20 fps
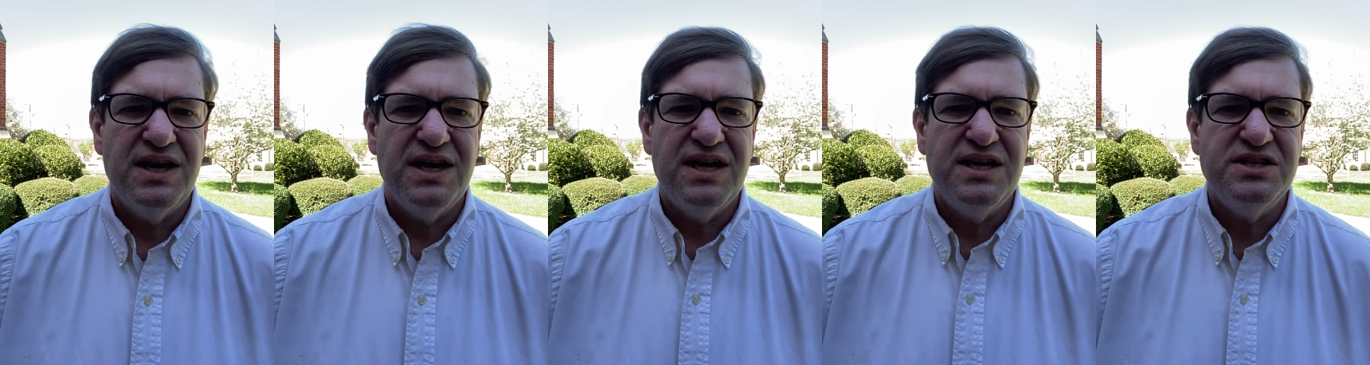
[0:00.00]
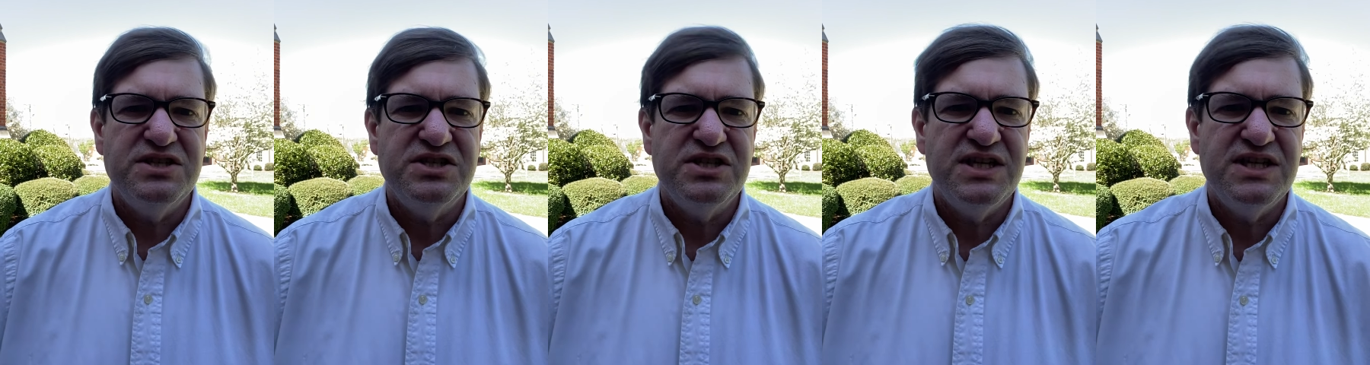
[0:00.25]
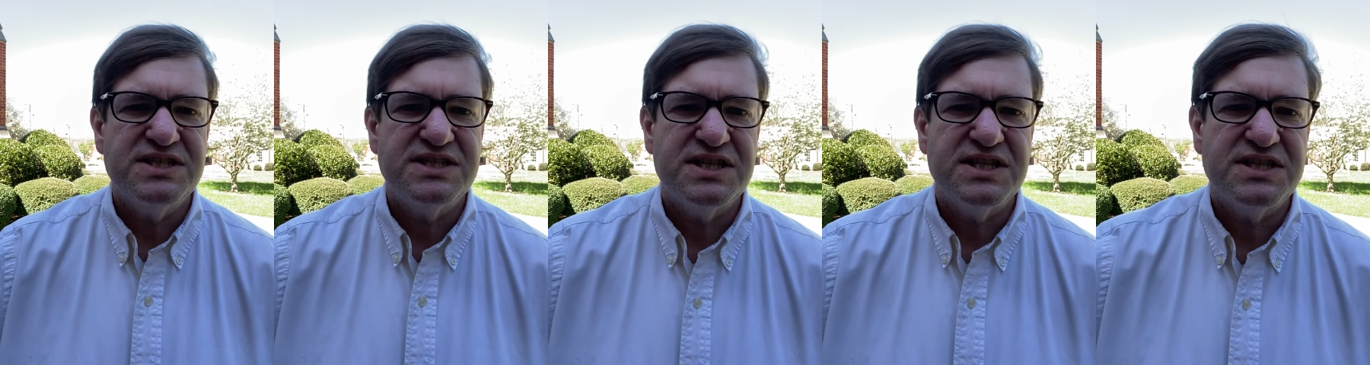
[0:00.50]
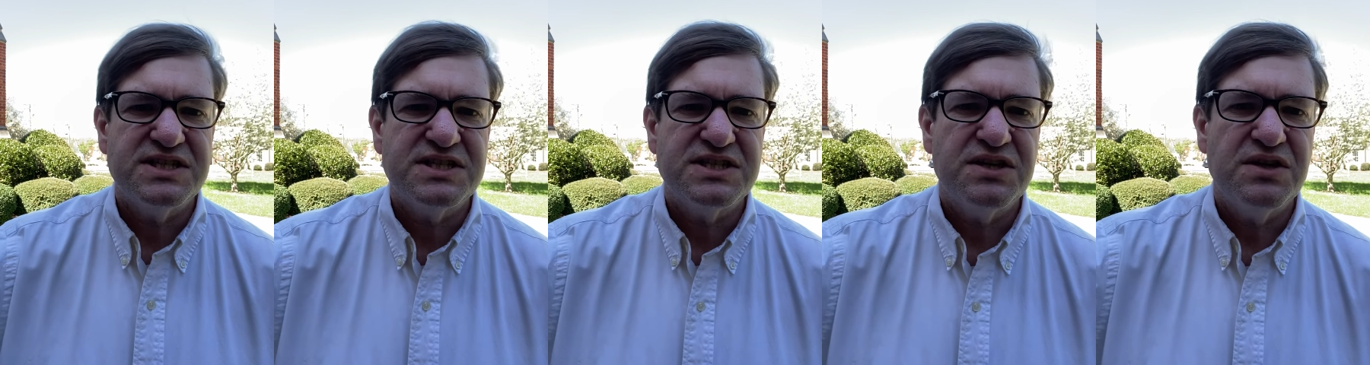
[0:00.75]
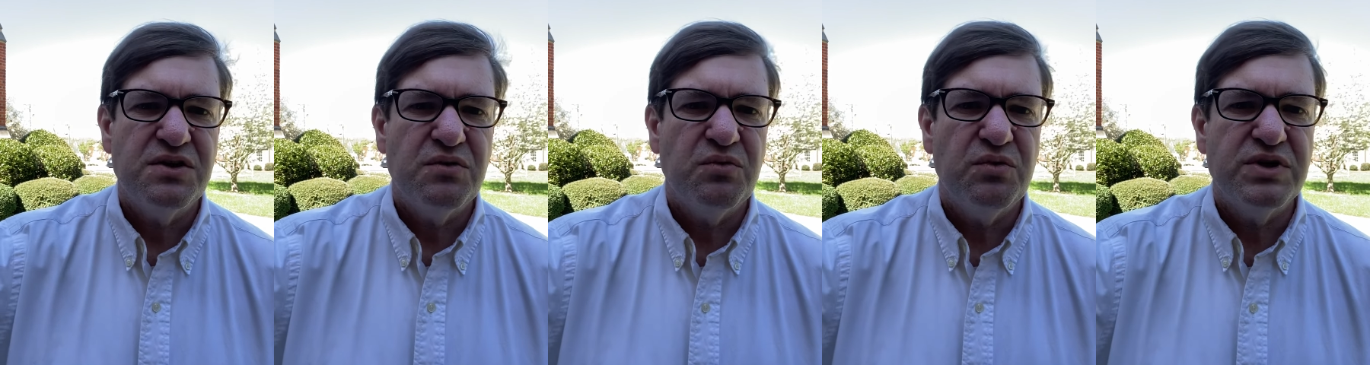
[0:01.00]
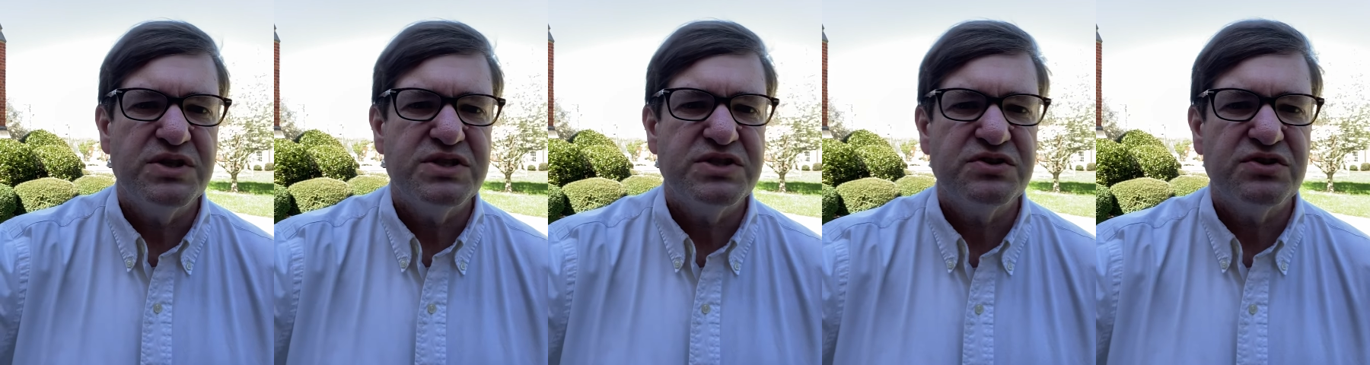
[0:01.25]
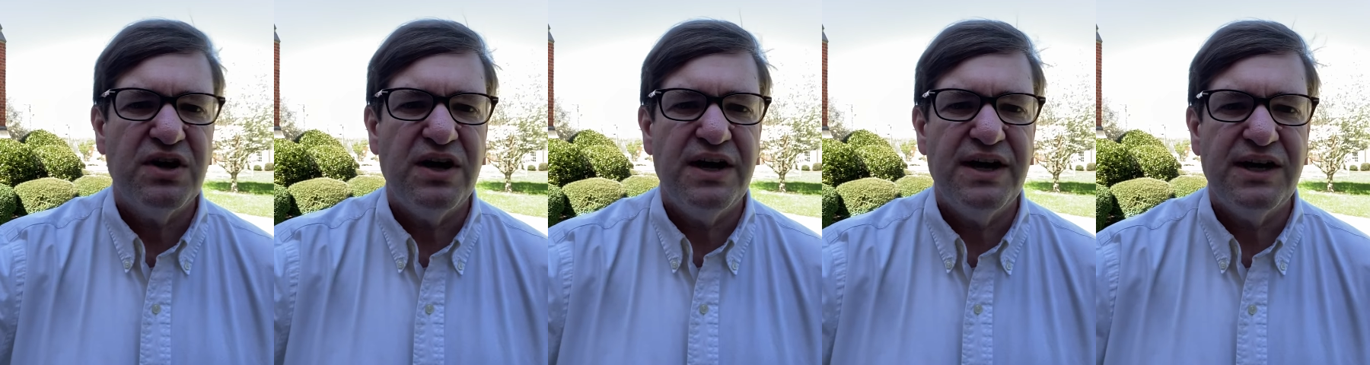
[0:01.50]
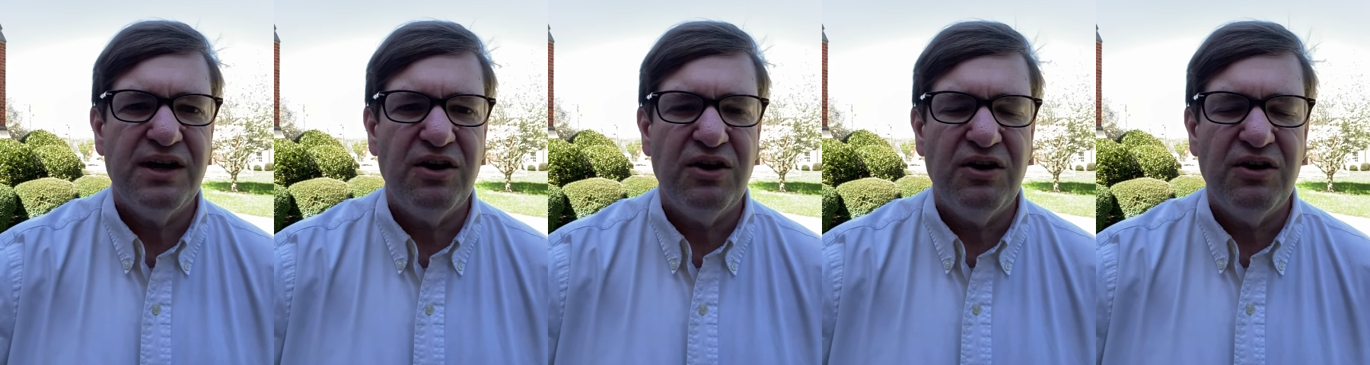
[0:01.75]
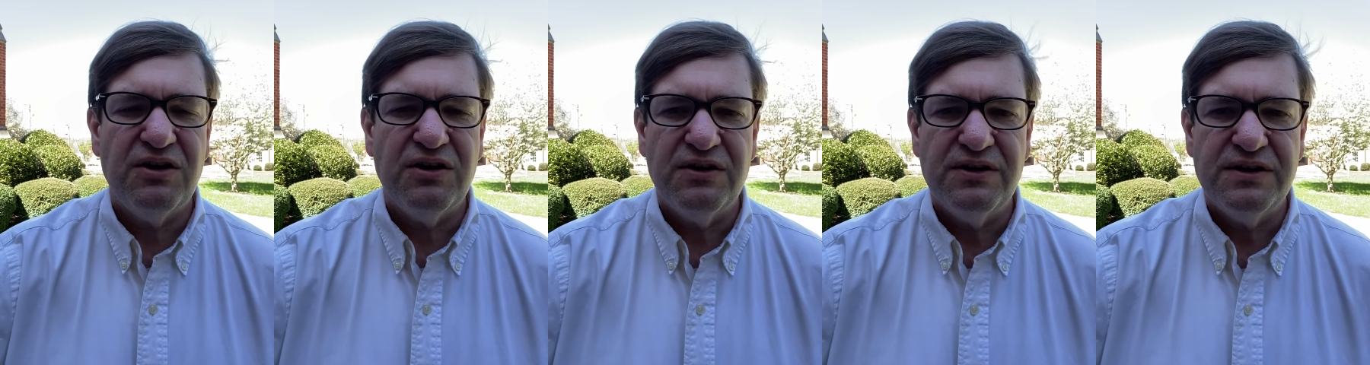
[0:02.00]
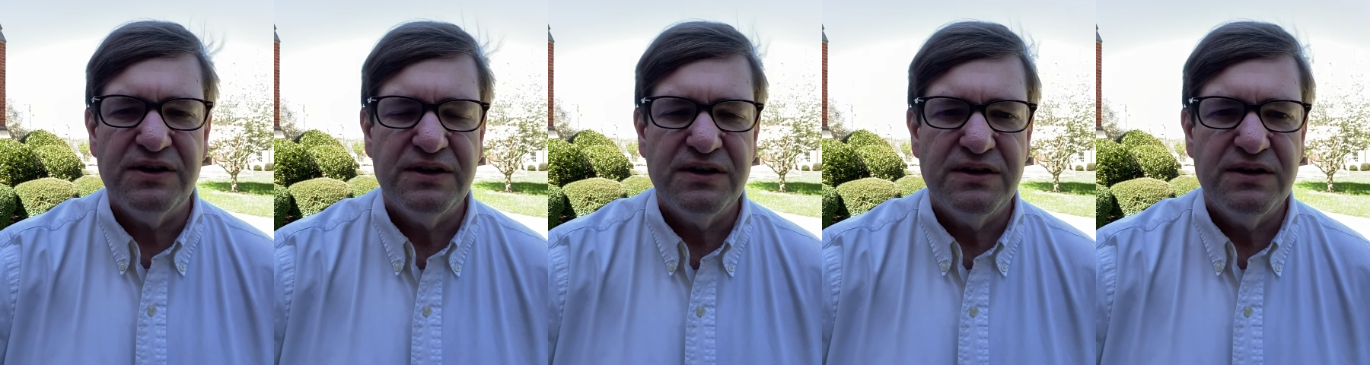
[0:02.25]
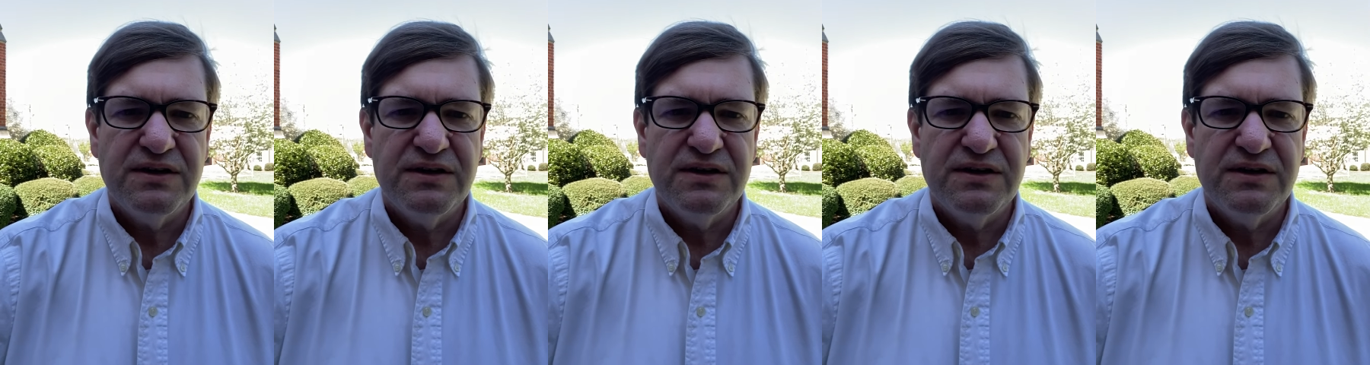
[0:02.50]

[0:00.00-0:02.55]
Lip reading: And Jesus was trying hard